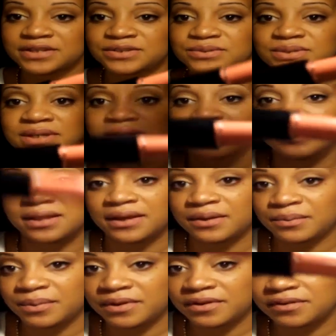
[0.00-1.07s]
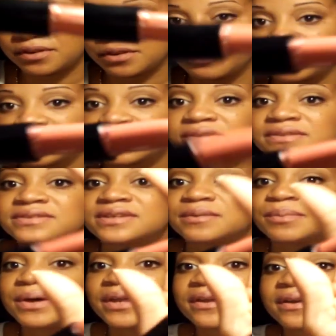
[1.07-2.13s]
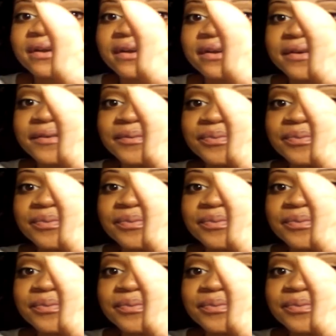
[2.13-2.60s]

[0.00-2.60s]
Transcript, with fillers: I do take the light away a little bit, you can see it better.